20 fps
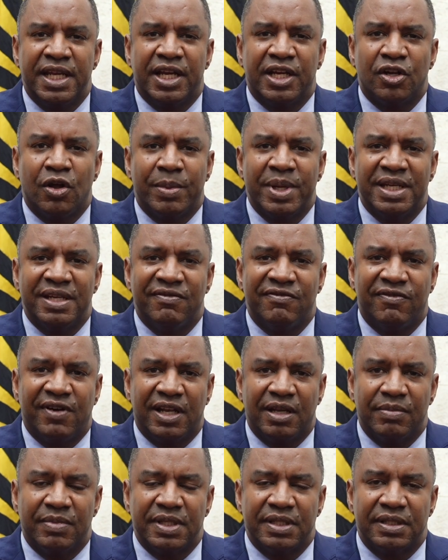economic
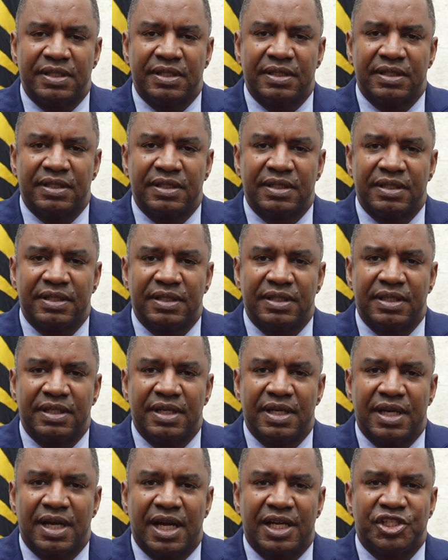development,
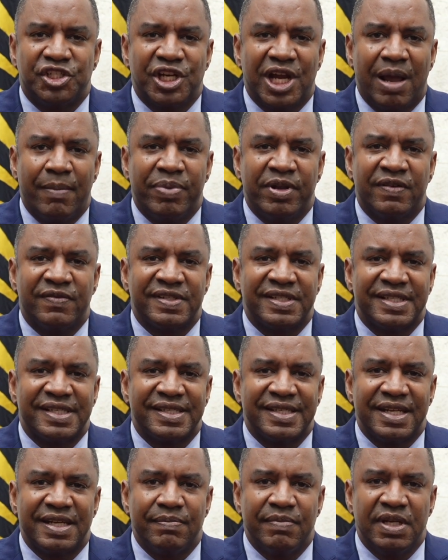a champion of
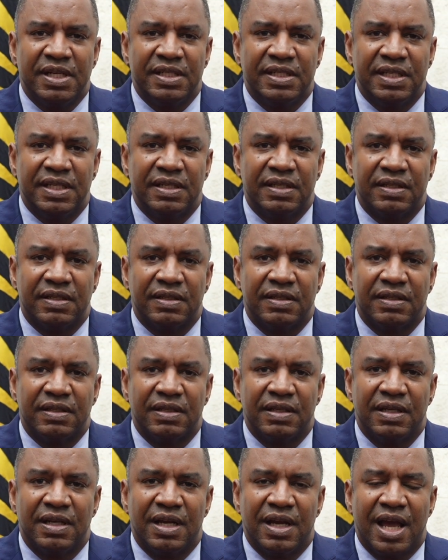sustainability,
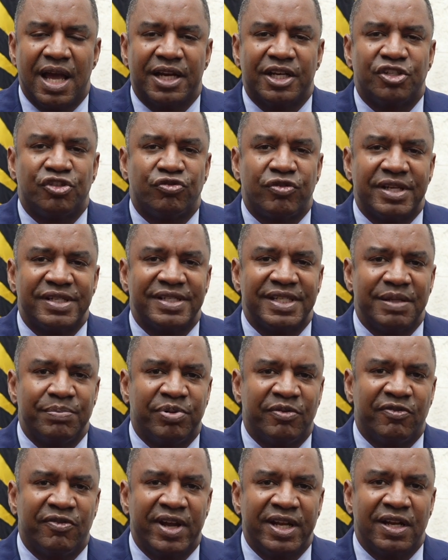and a trusted
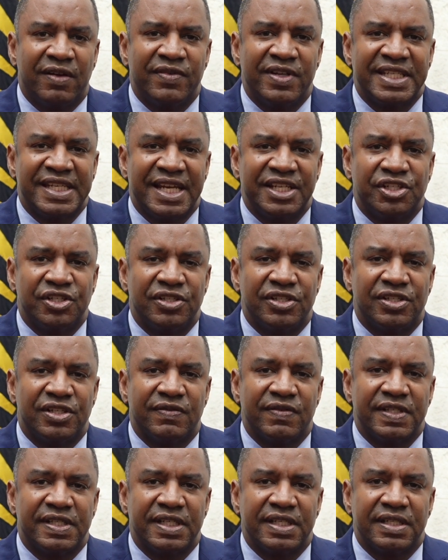provider of essential
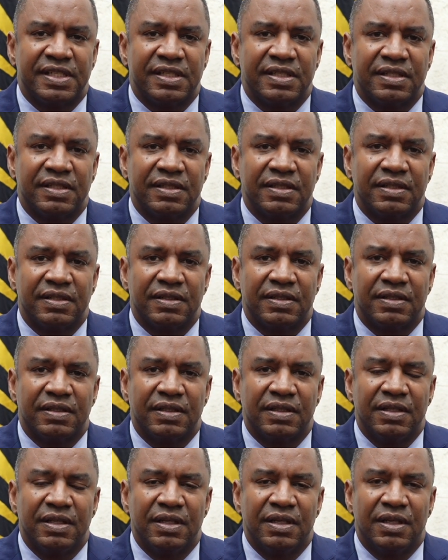services.
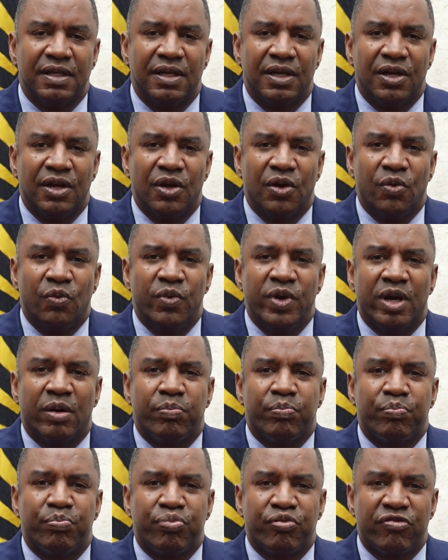We are
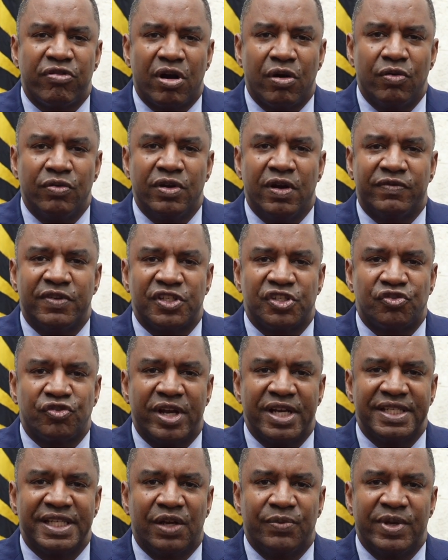proud of the
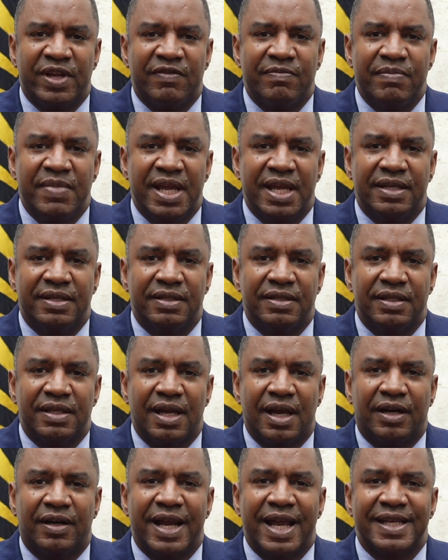strides that we have made
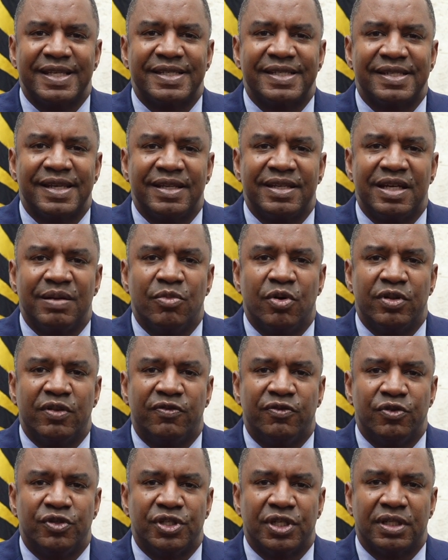and are excited about the
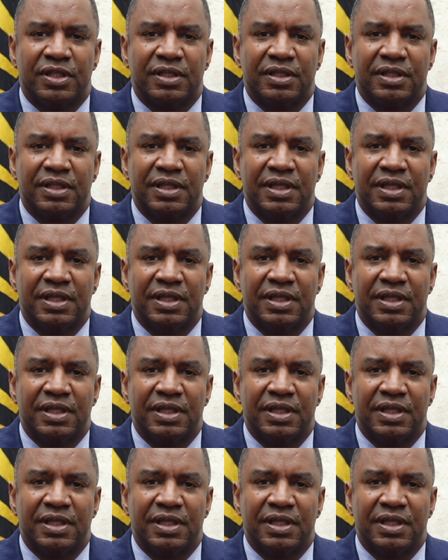future